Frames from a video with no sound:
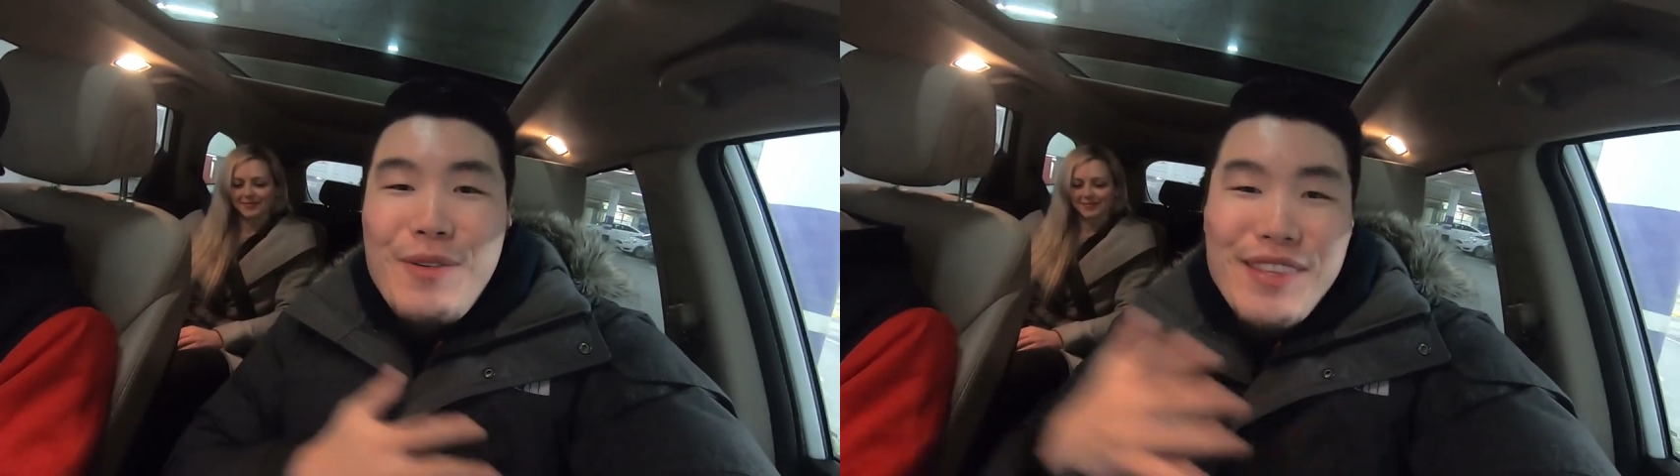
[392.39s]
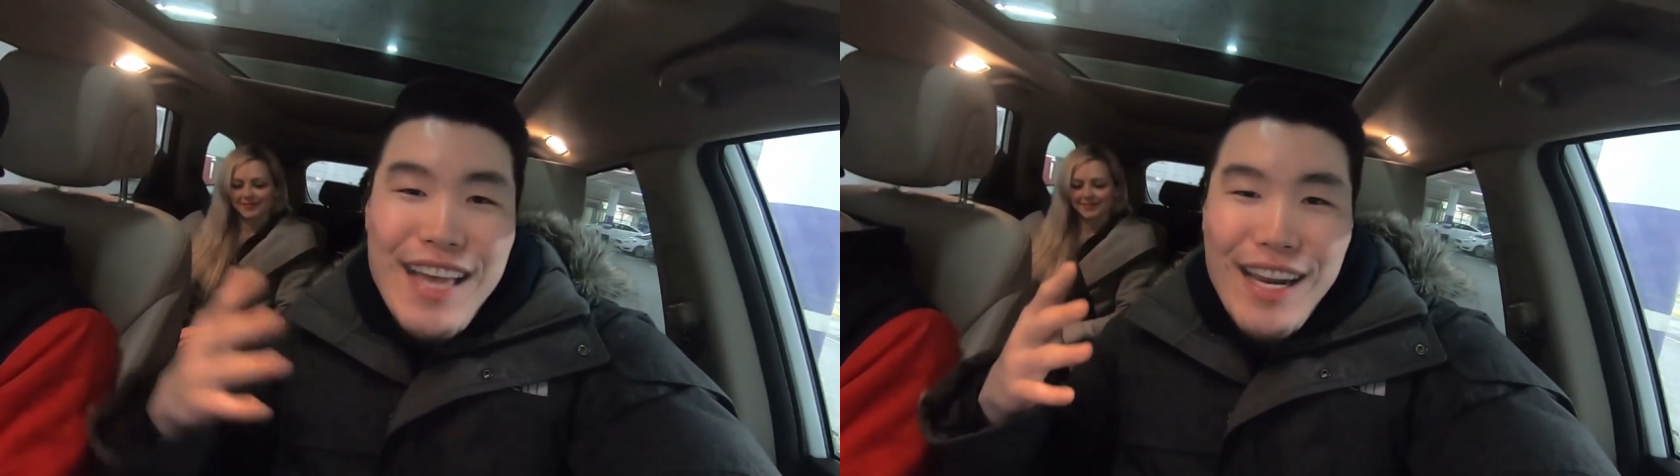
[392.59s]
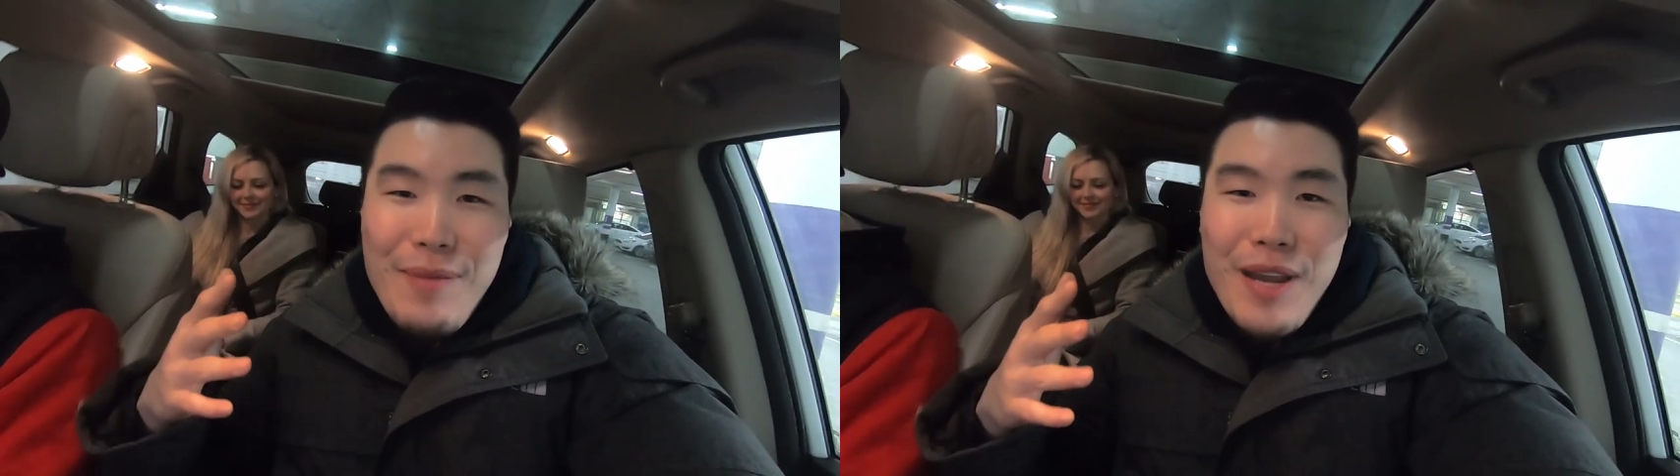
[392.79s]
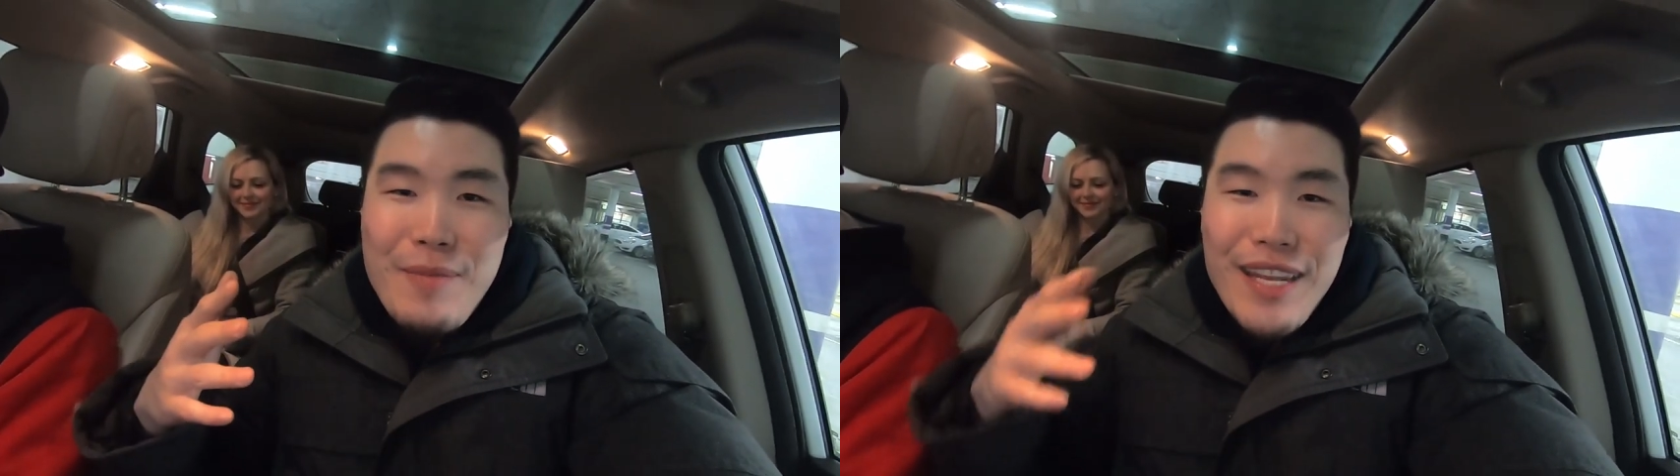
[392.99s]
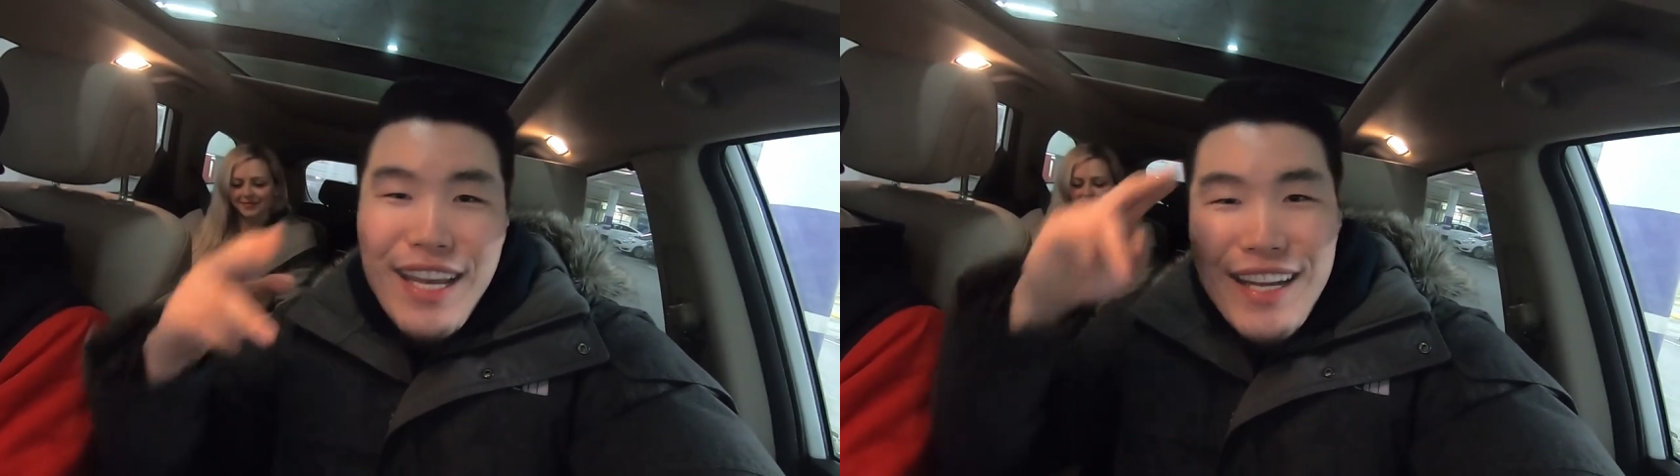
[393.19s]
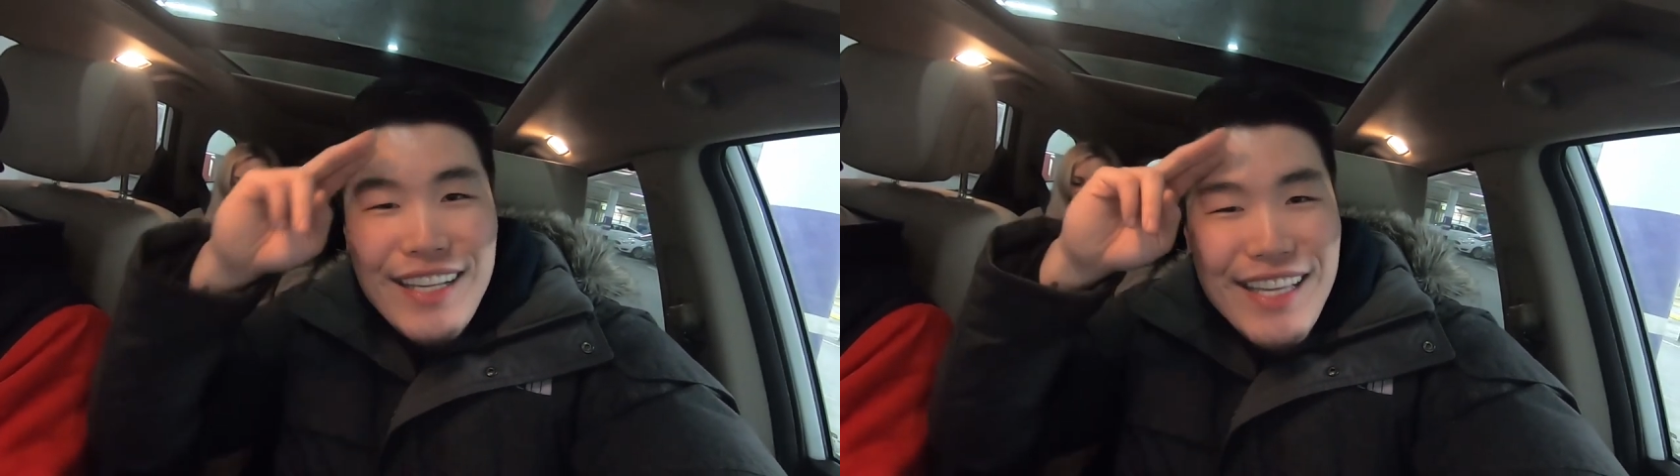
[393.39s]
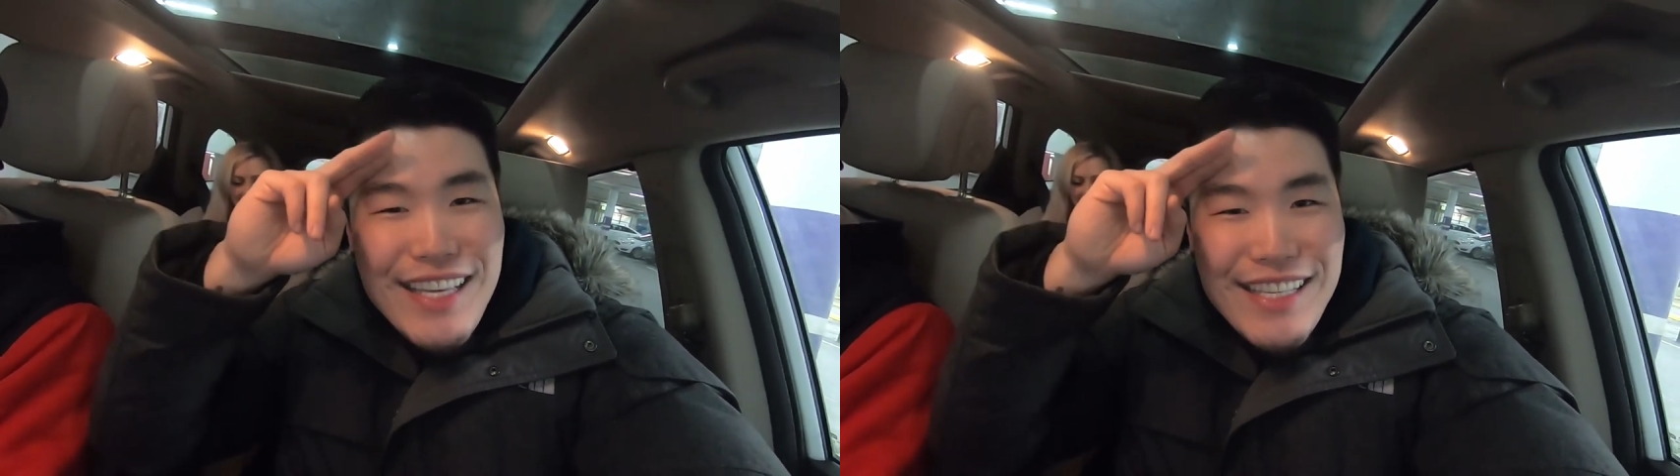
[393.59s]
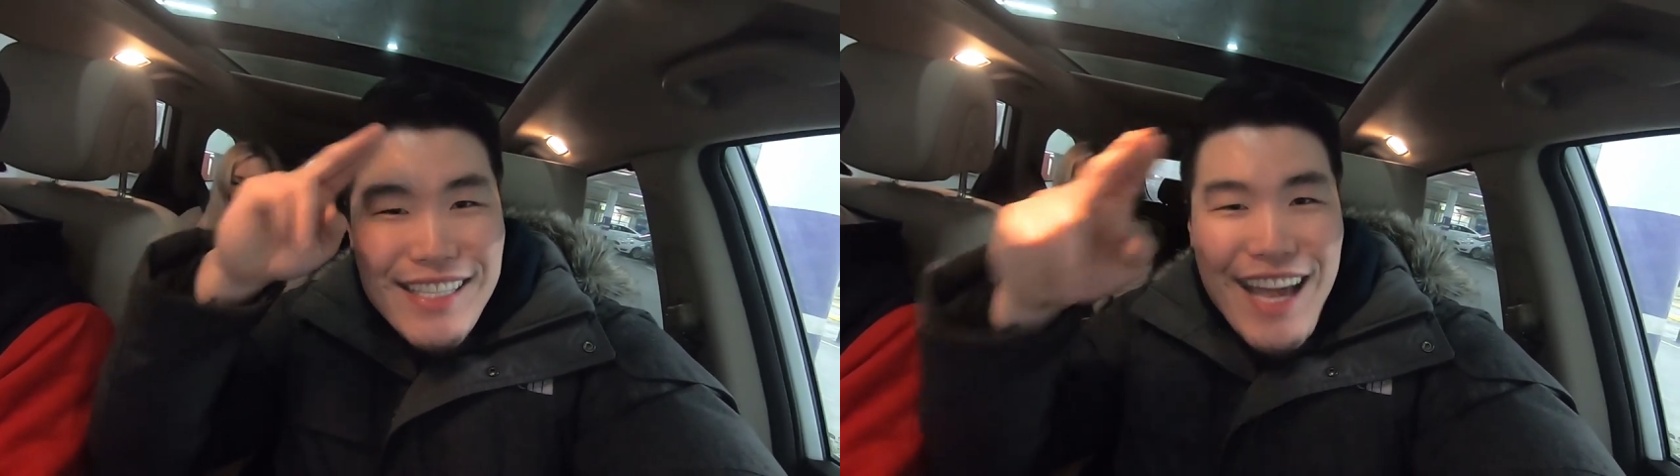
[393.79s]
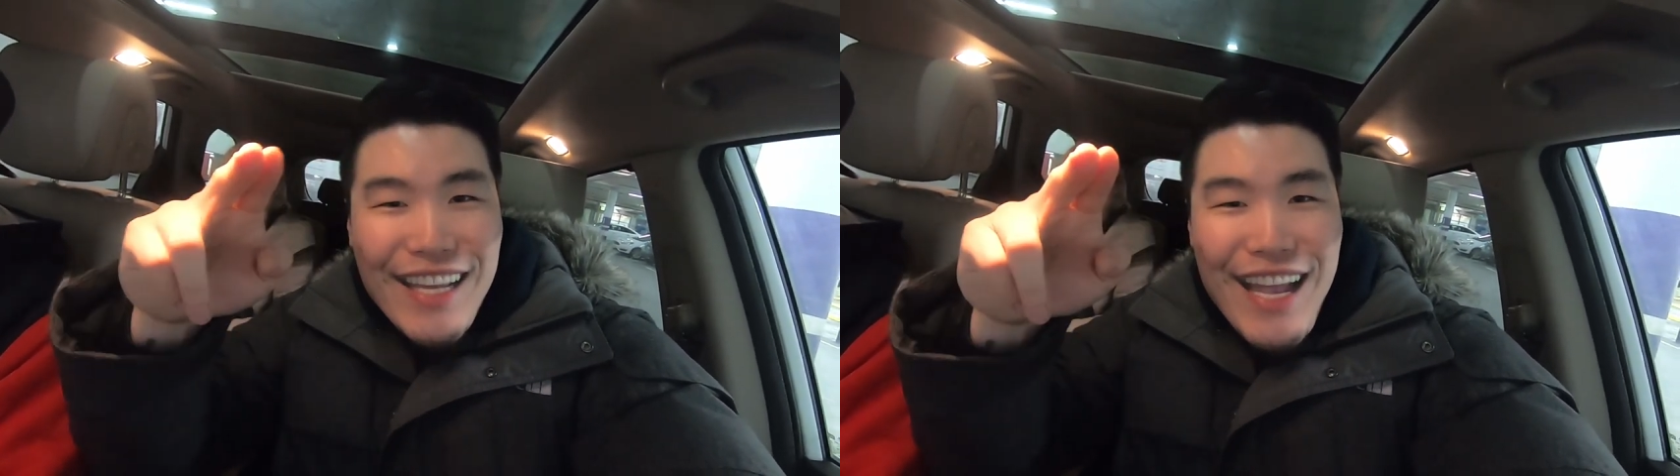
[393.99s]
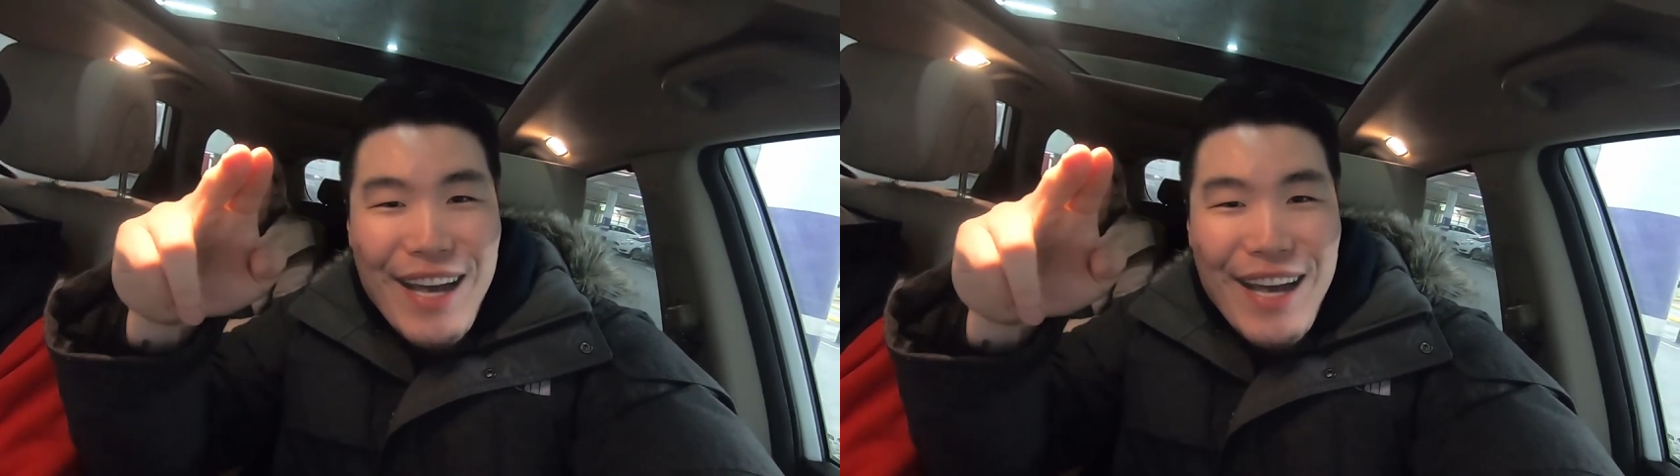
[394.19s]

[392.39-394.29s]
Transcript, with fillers: with Tiger Uppercut Media, signing